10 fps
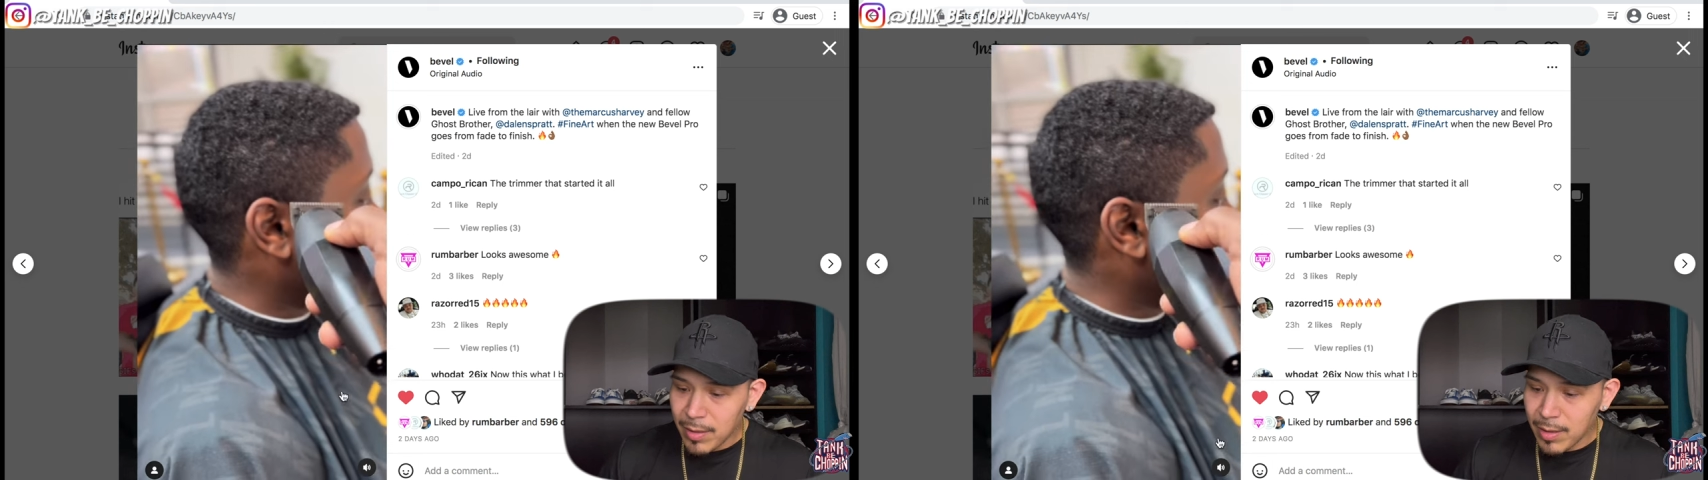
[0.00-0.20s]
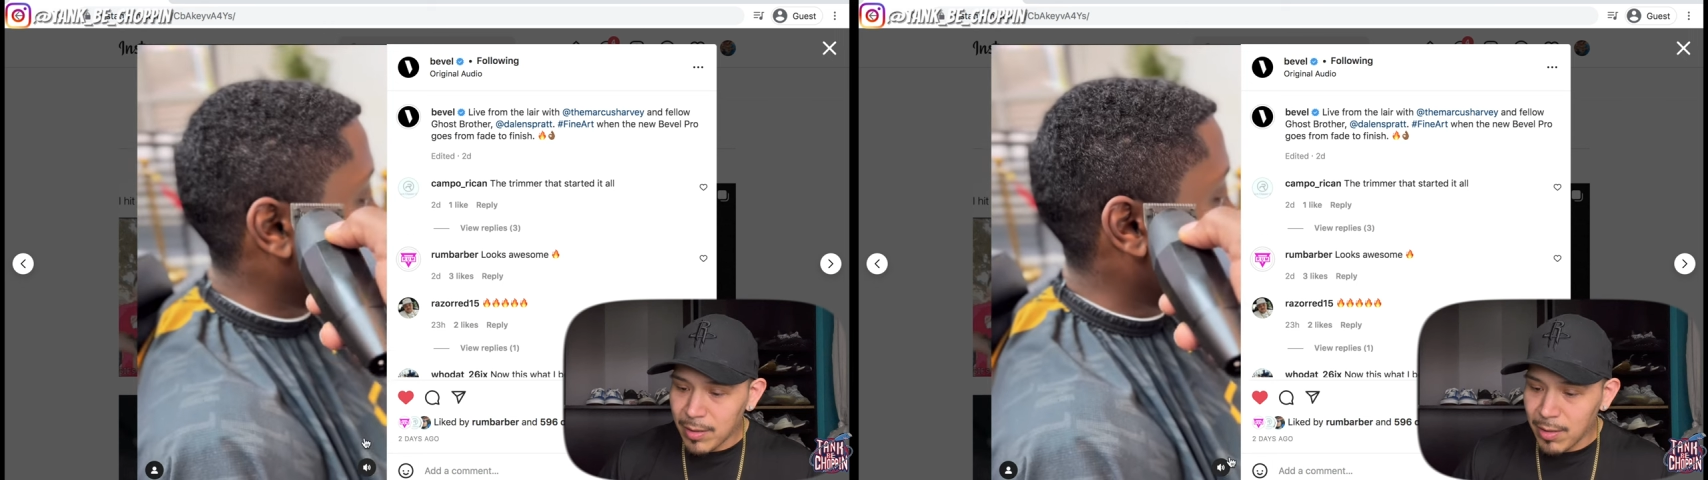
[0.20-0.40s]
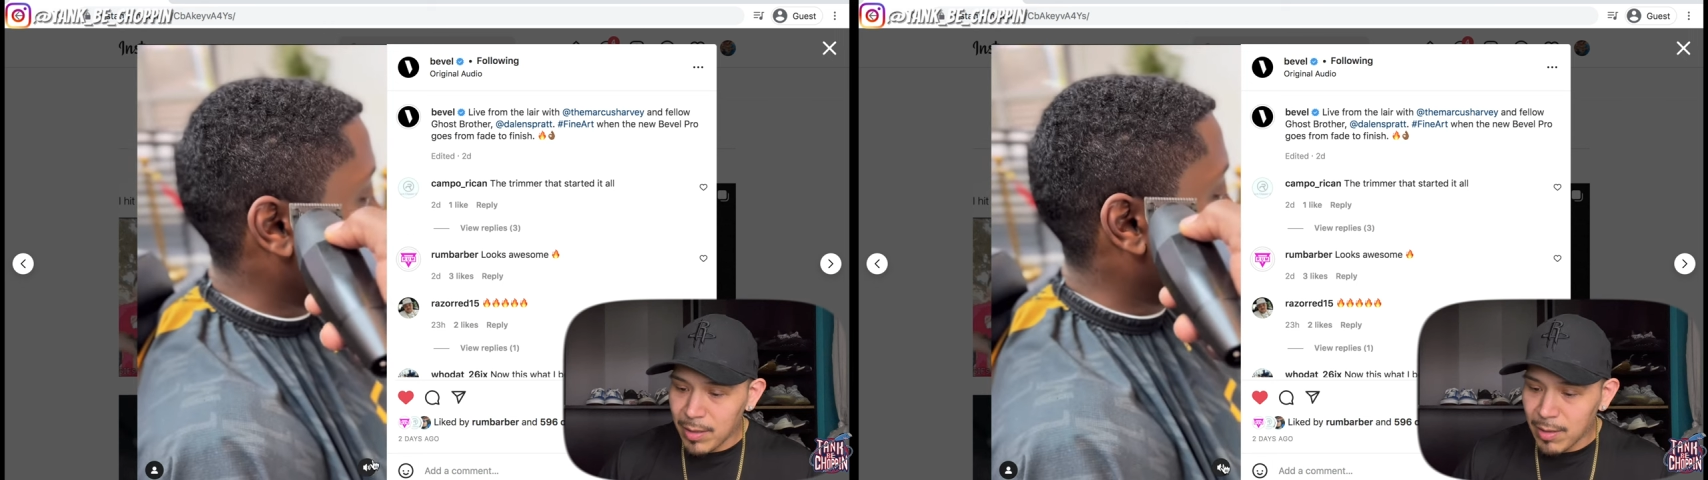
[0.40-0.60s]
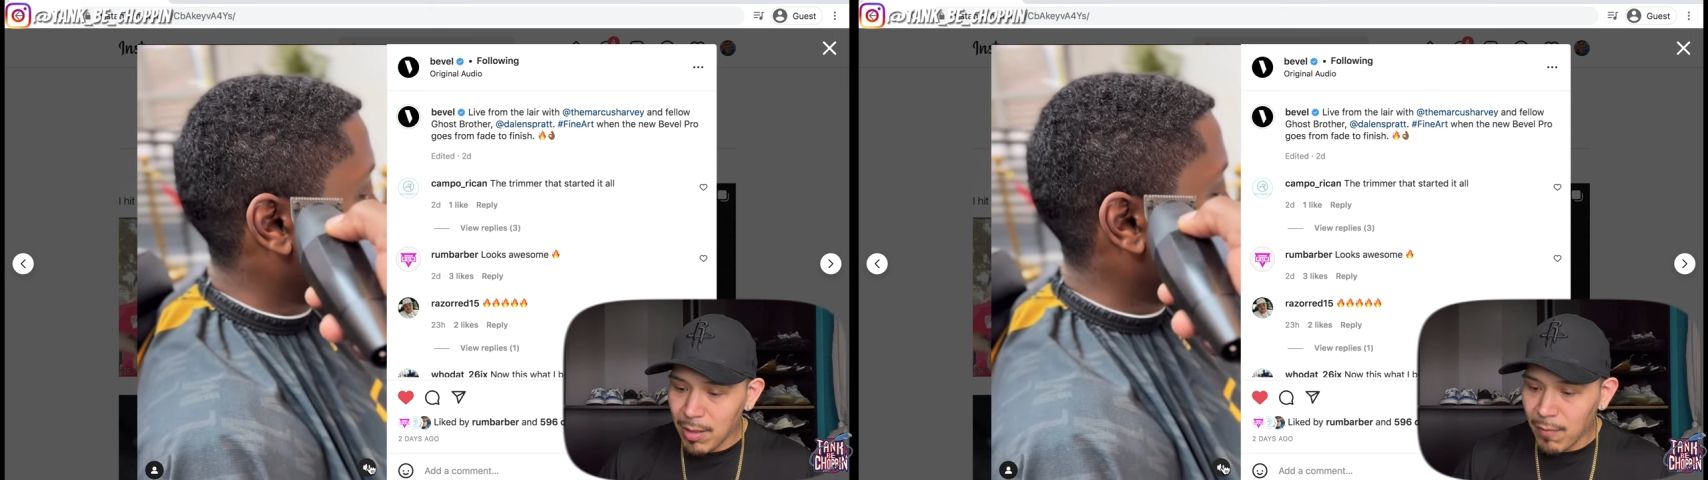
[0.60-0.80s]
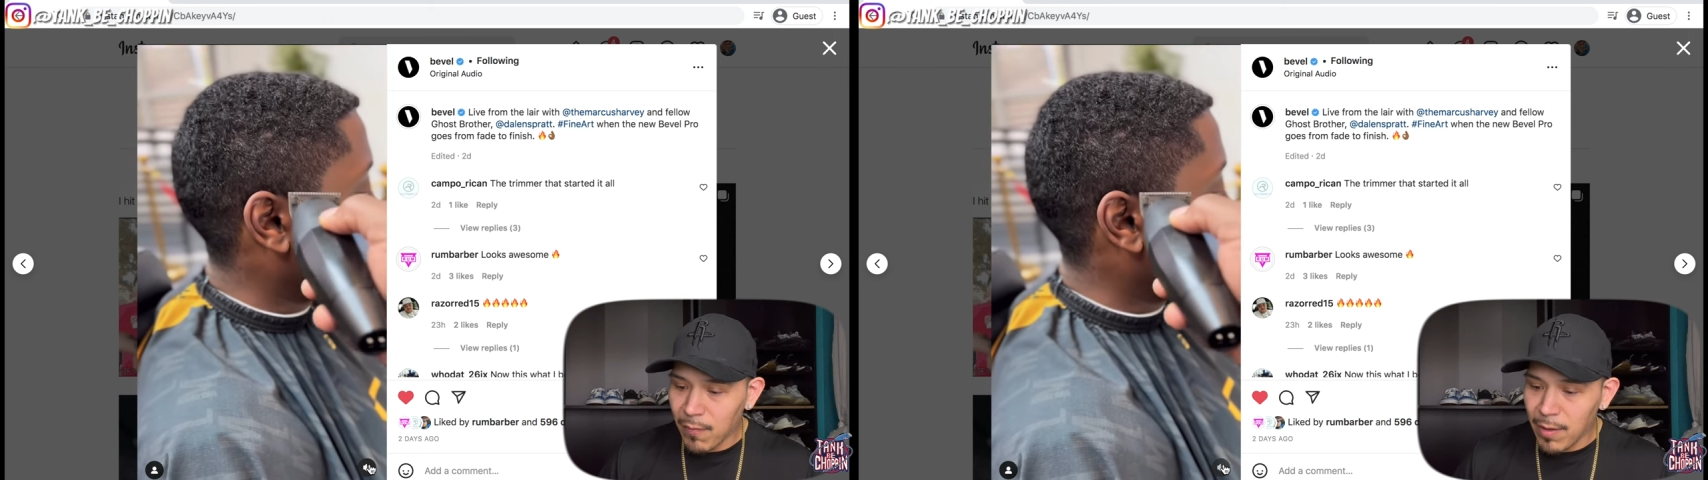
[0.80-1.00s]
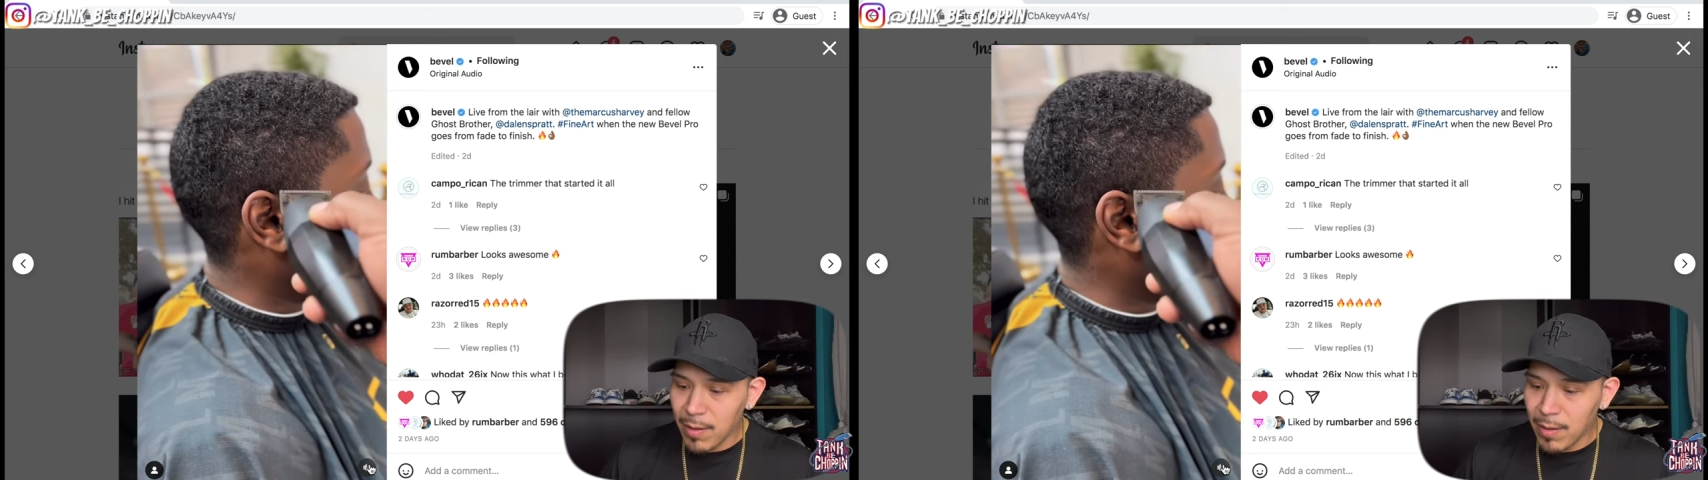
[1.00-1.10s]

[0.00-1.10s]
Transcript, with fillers: Let's turn this off right